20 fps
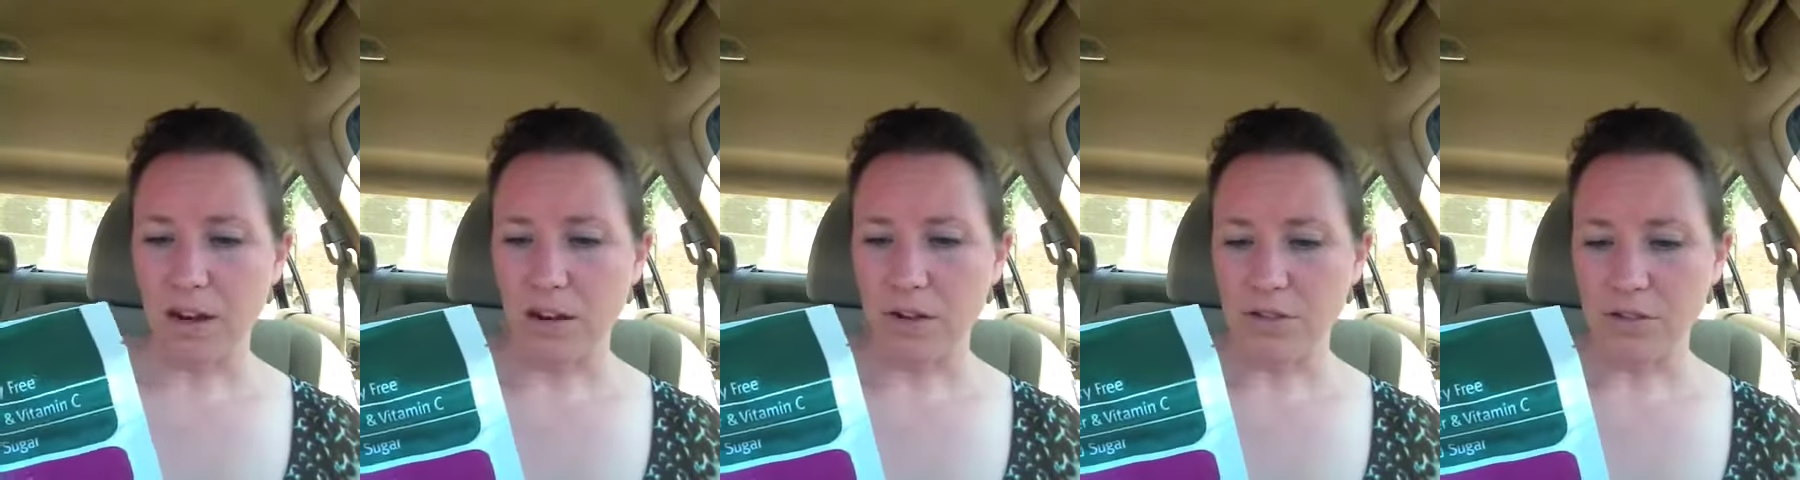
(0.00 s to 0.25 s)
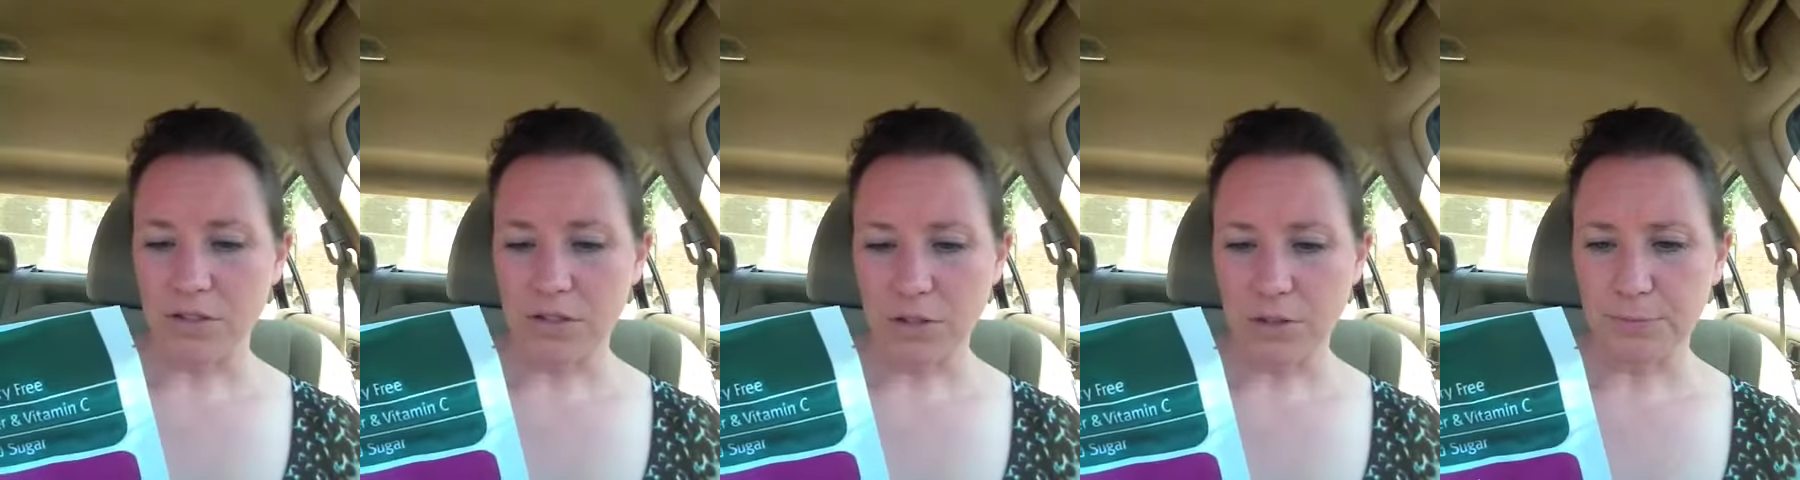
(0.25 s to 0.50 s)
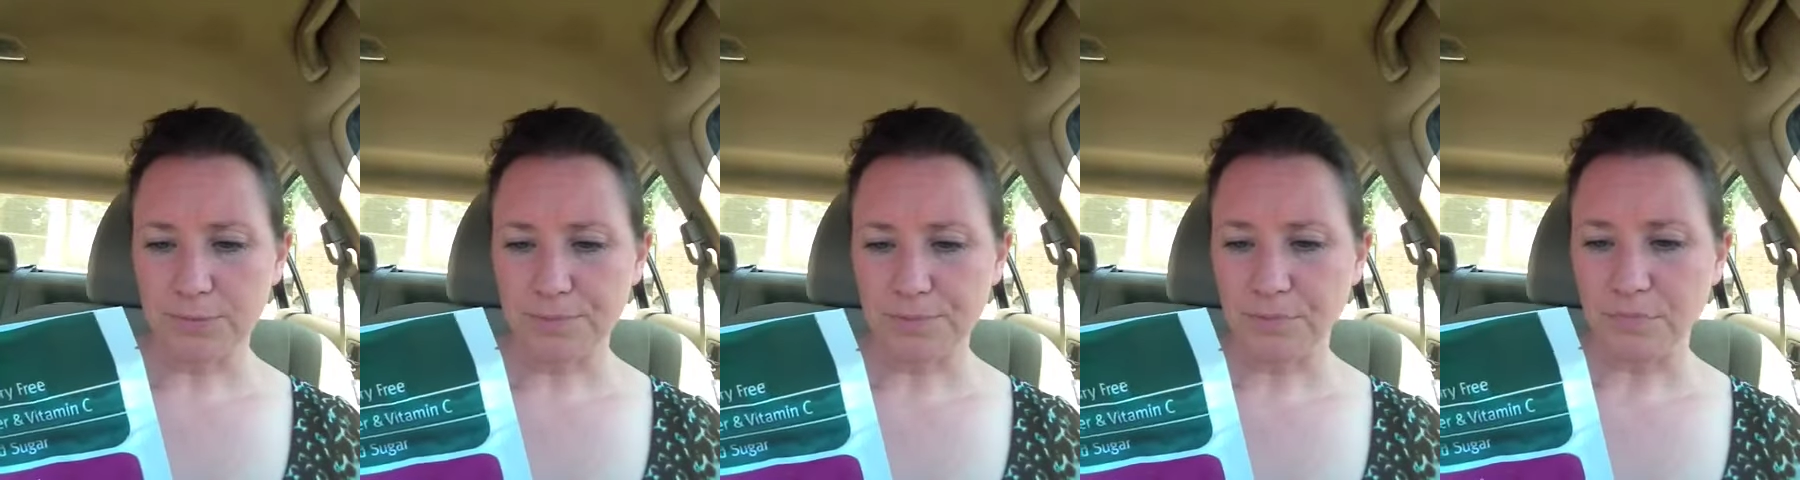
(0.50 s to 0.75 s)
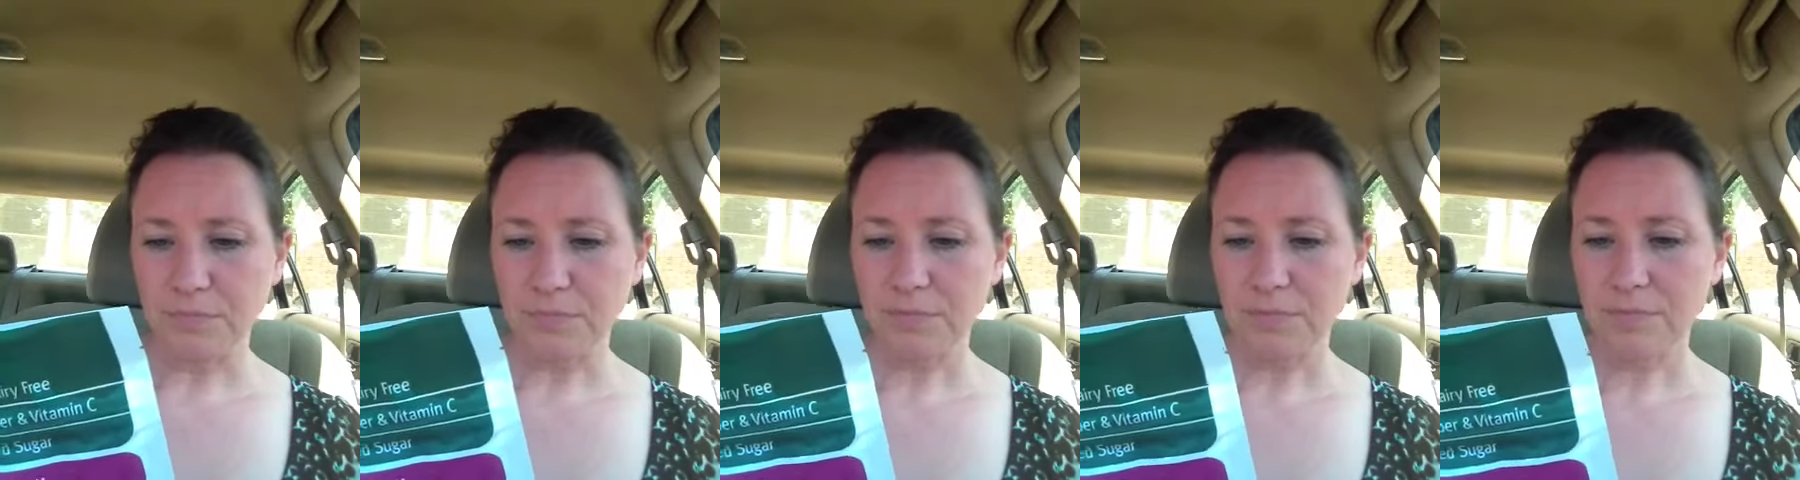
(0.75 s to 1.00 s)
also,
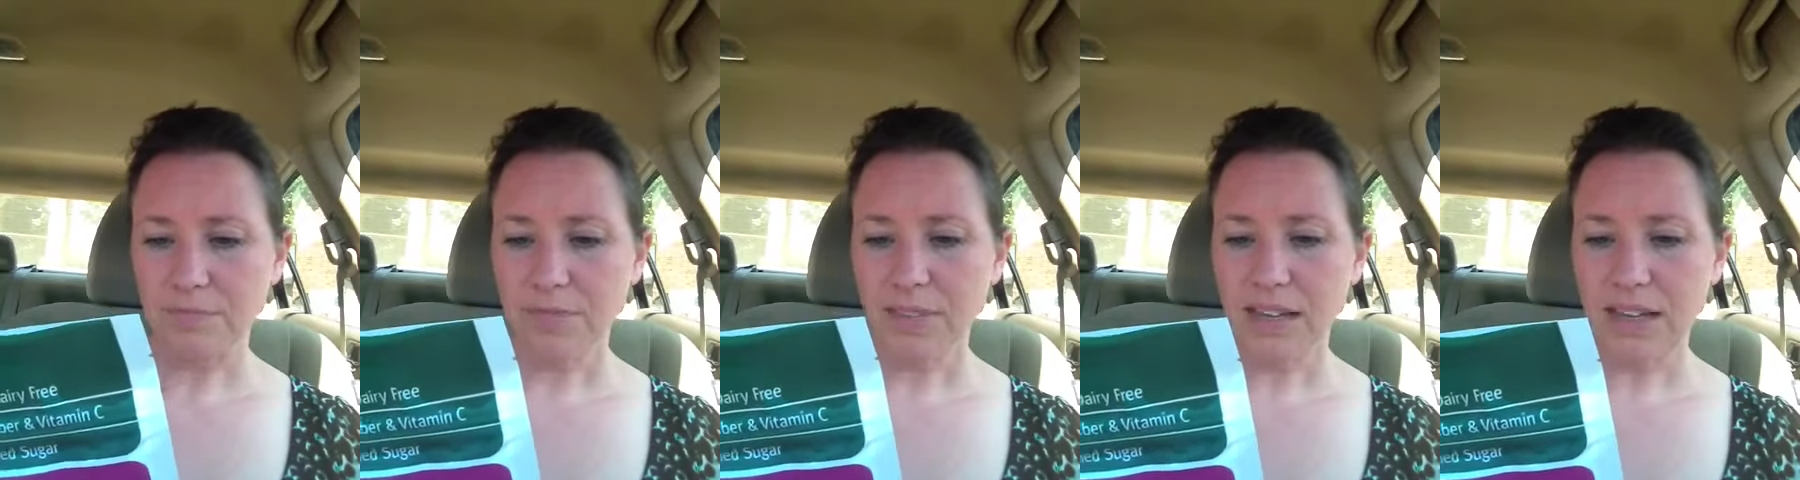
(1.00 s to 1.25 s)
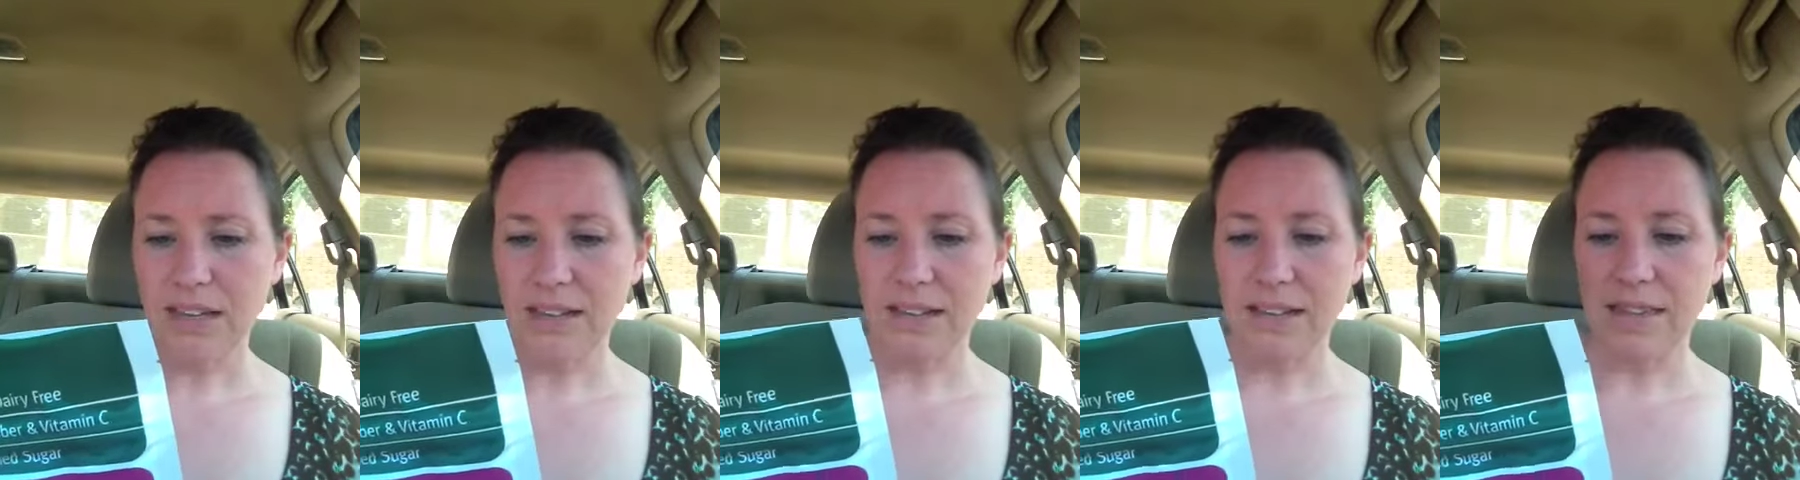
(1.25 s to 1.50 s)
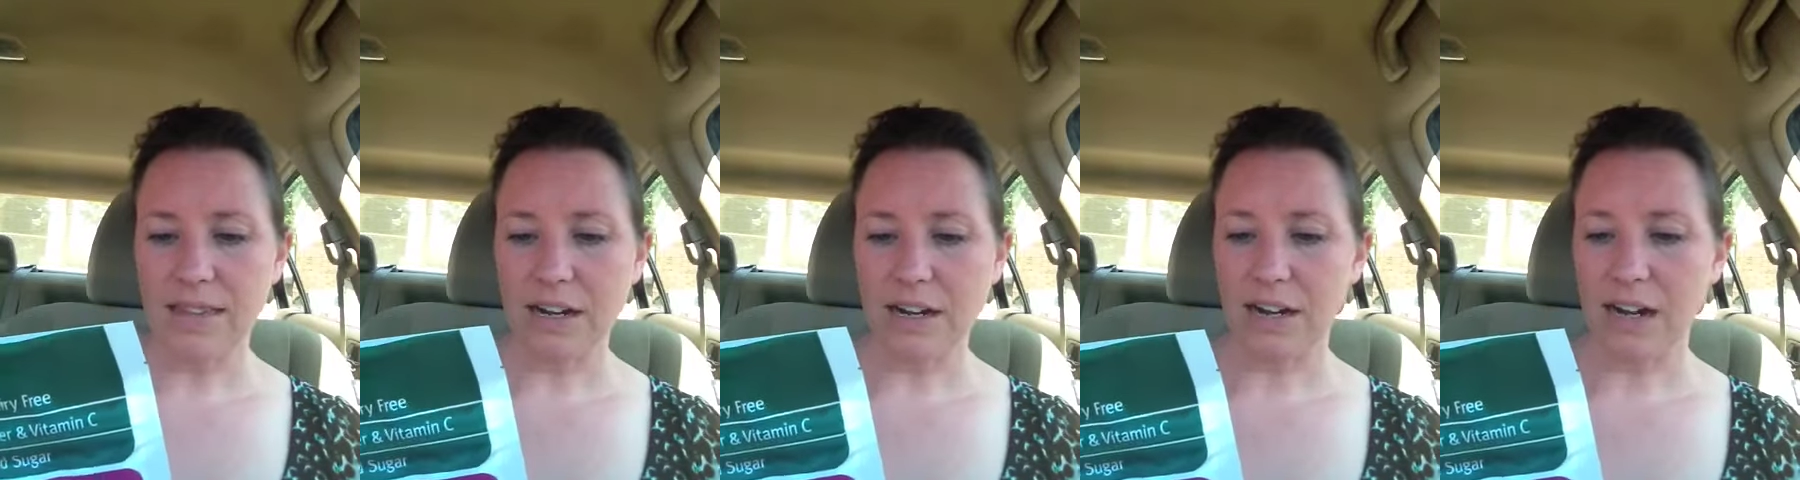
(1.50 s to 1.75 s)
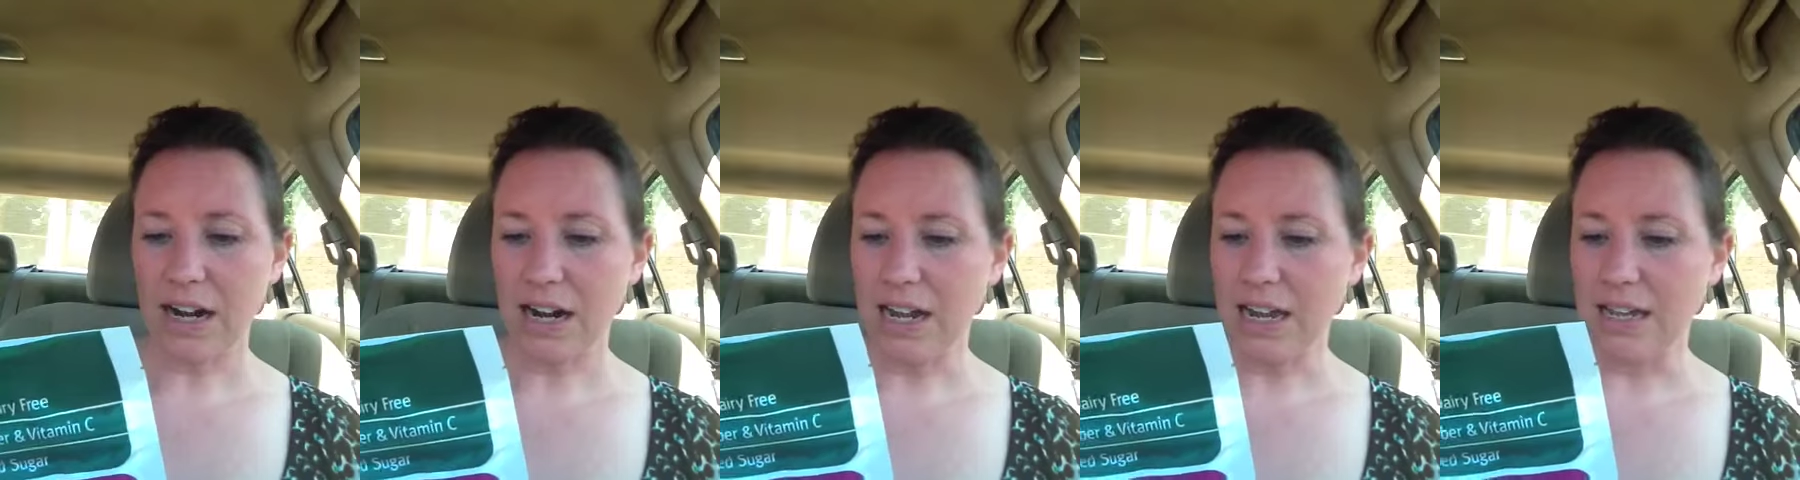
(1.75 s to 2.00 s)

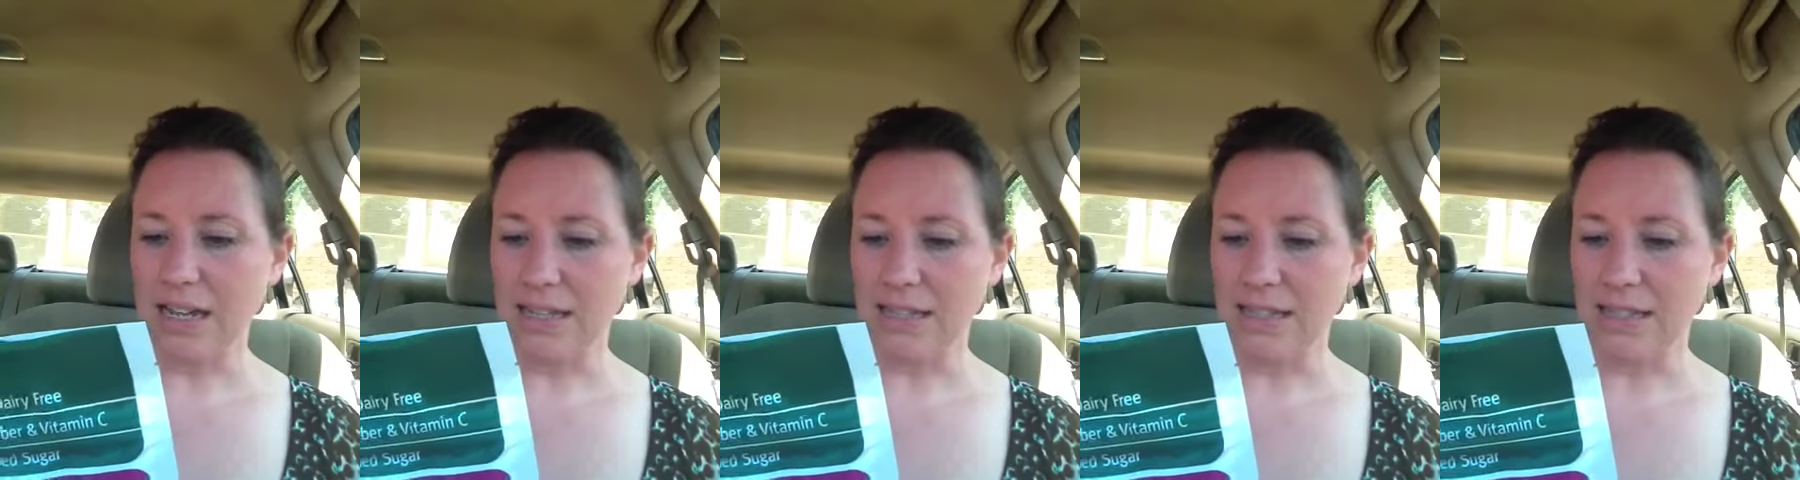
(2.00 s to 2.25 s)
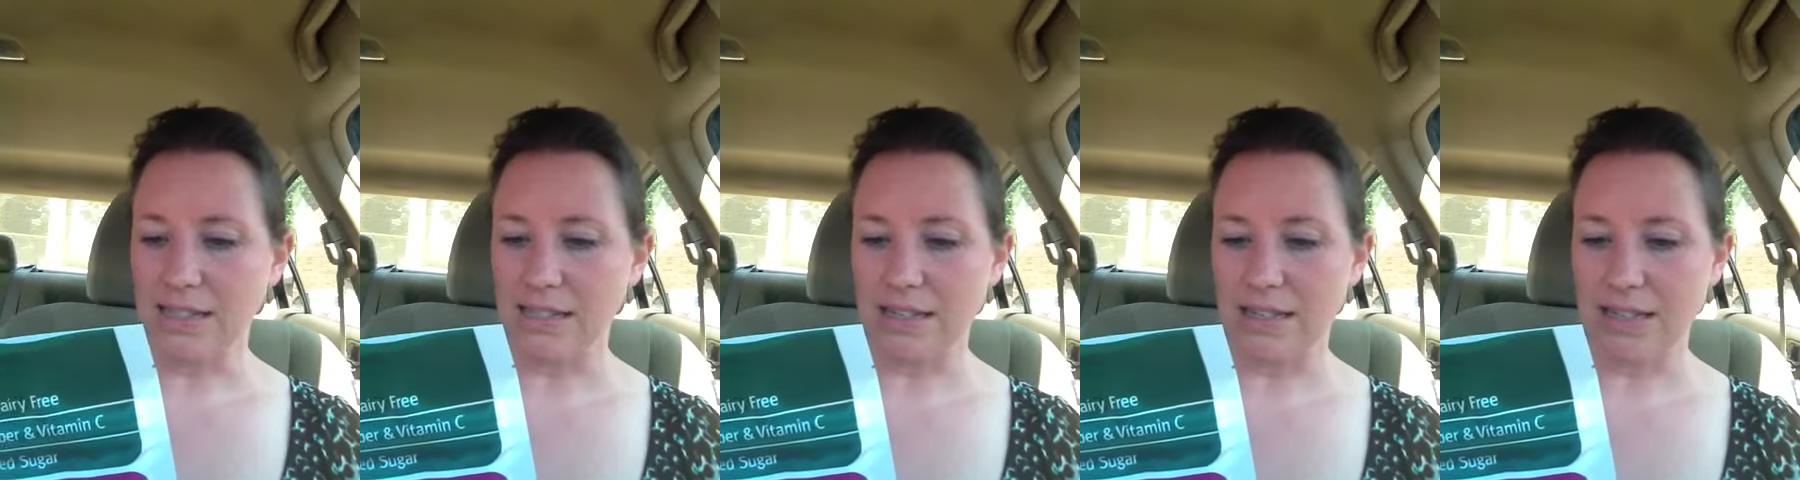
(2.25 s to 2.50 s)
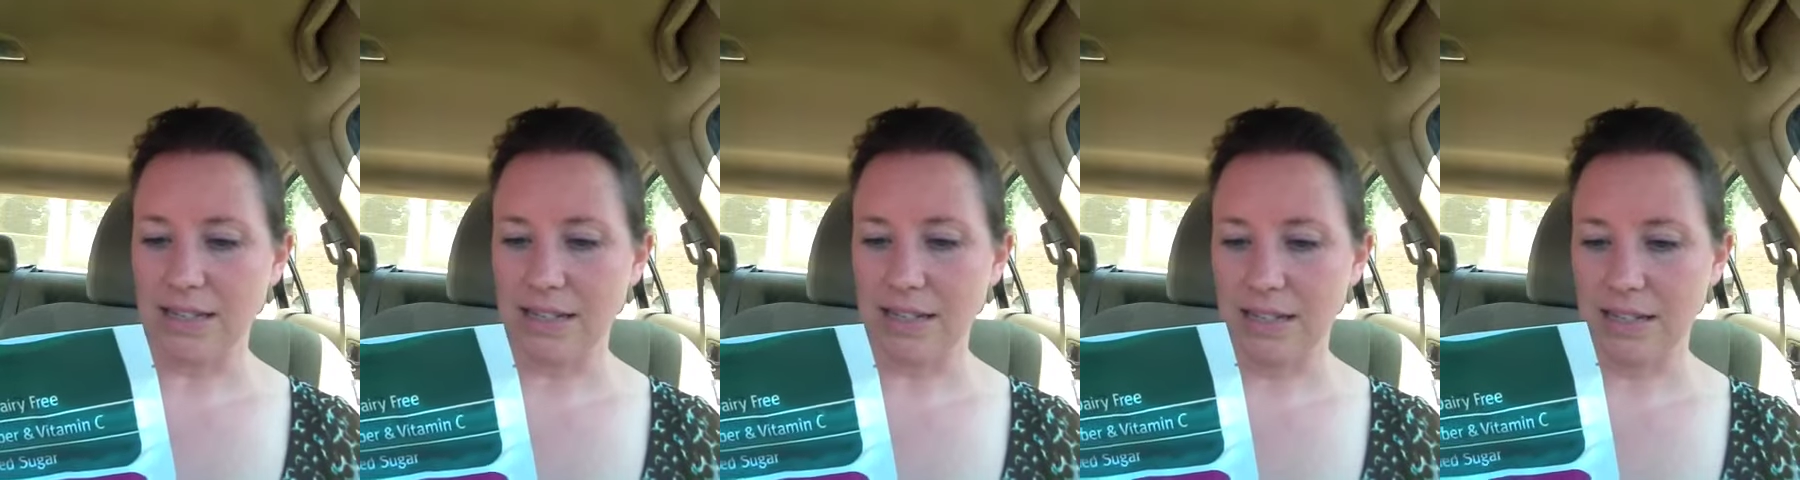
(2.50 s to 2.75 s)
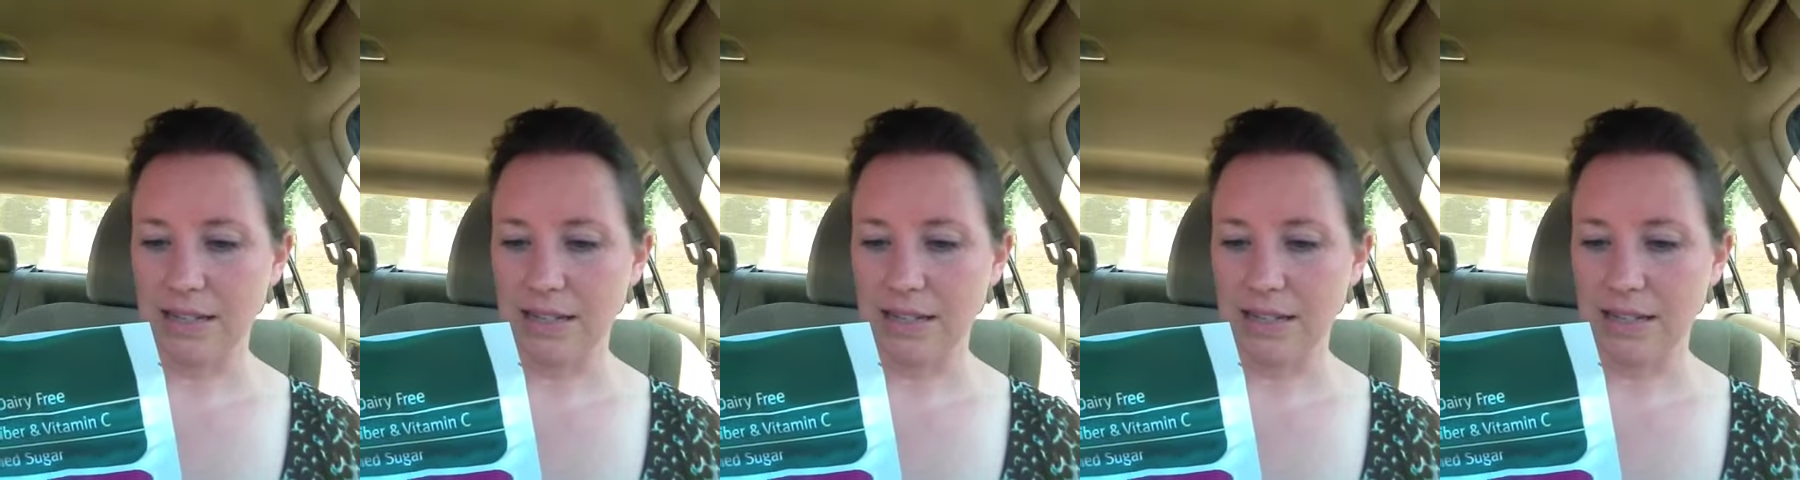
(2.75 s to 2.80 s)
there is